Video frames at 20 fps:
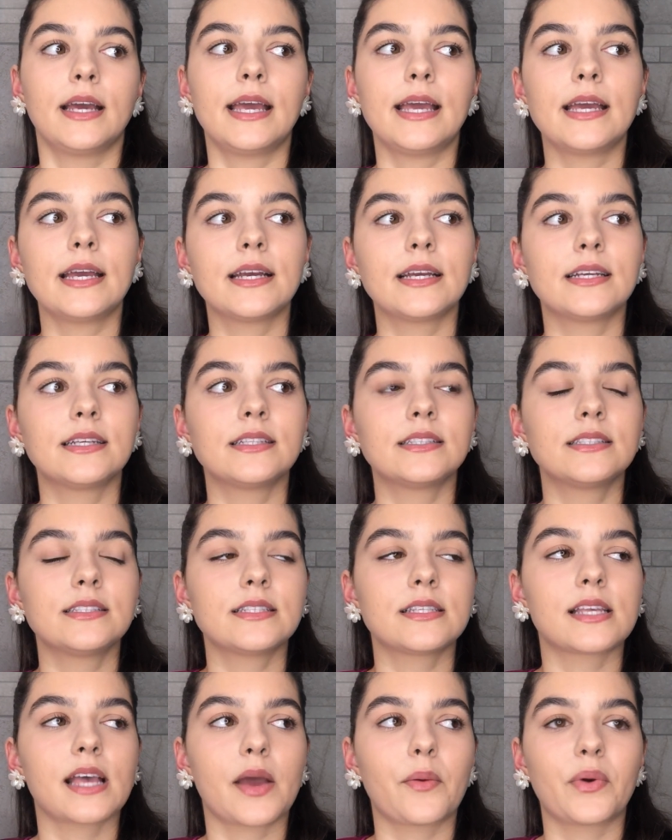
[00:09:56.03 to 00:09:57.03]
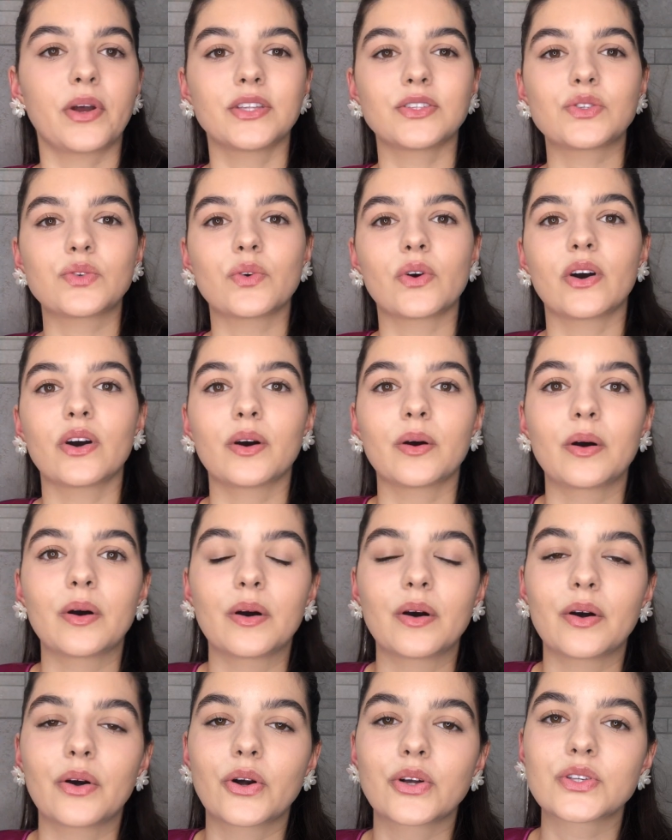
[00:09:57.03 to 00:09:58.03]
And I went to
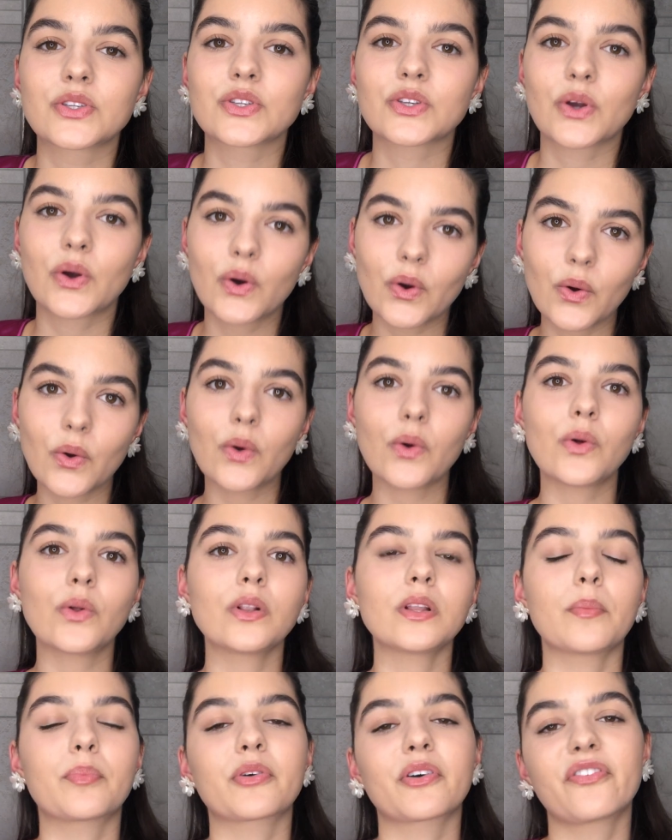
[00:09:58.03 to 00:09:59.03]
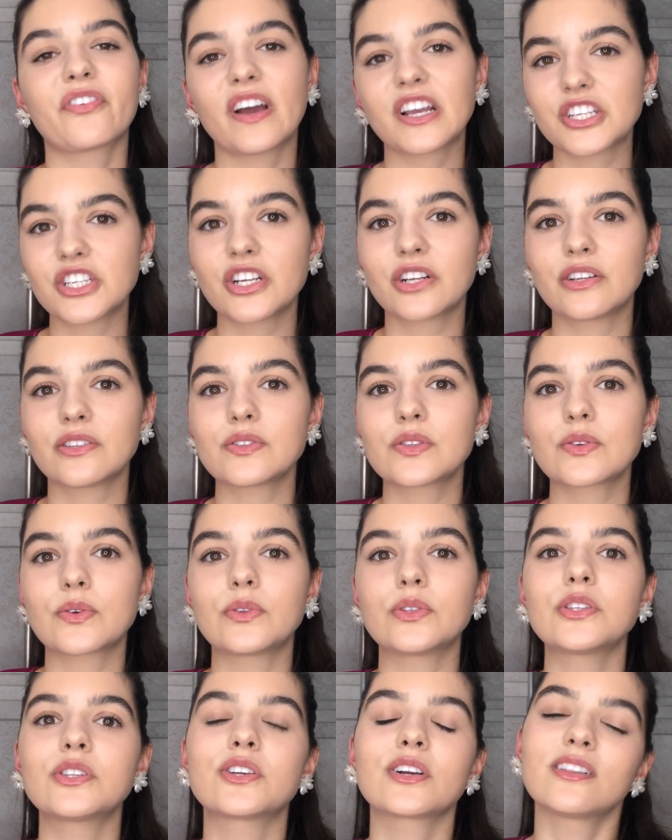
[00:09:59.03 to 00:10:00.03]
a school, a professional
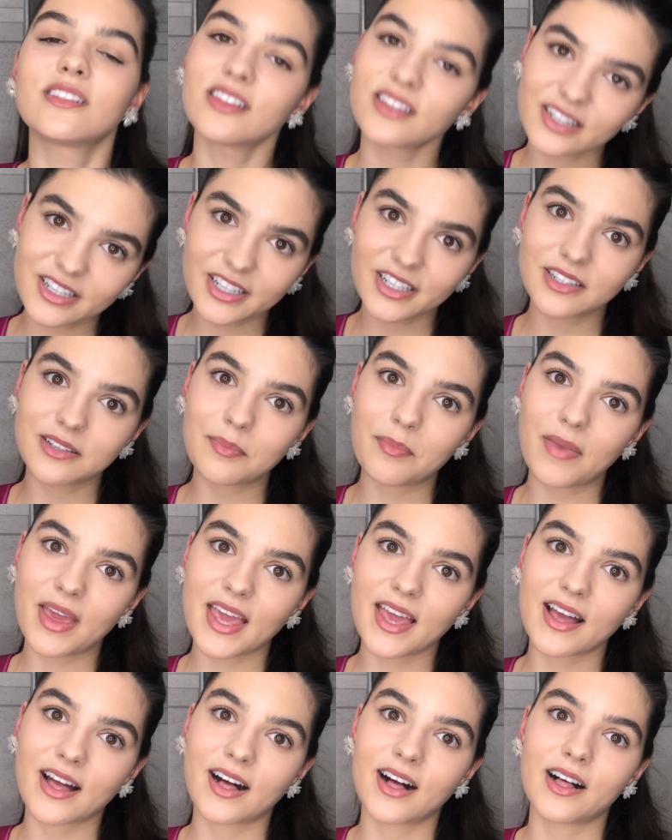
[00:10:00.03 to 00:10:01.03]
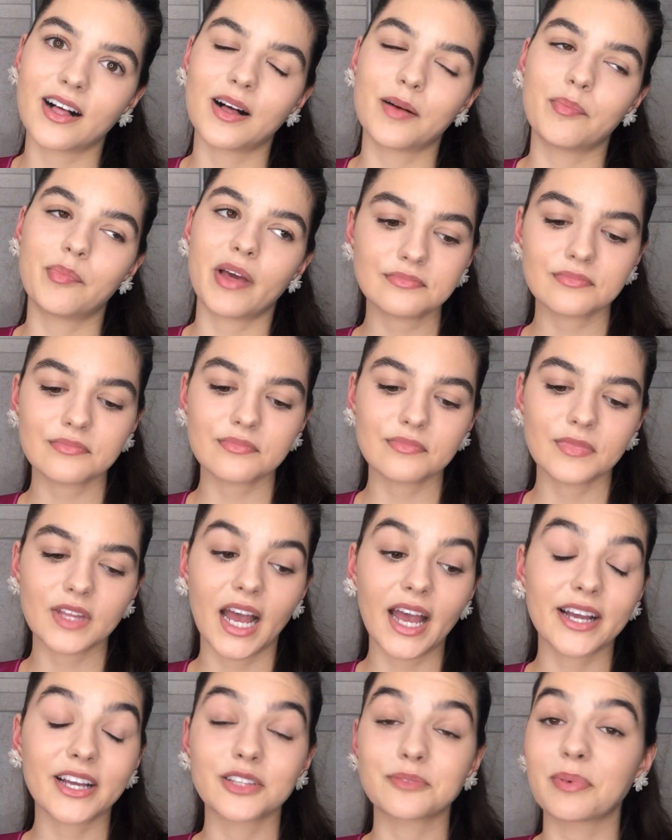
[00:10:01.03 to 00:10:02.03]
school, to learn makeup.
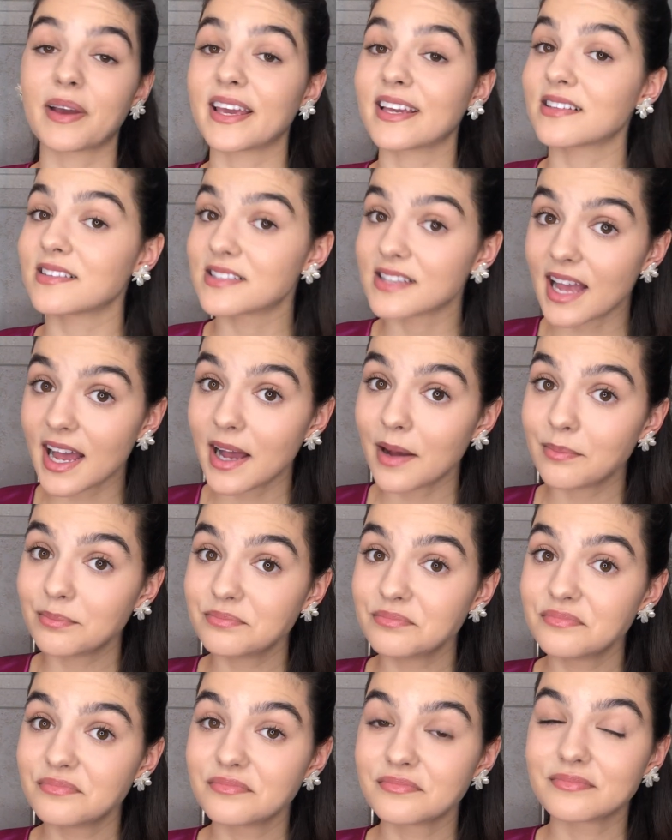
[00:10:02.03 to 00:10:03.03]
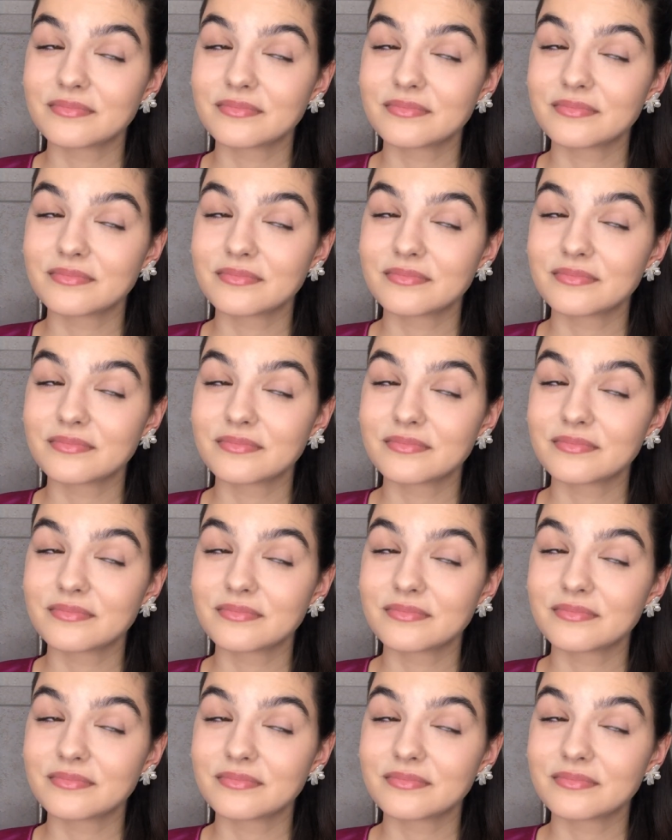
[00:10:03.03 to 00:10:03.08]
I got my exam.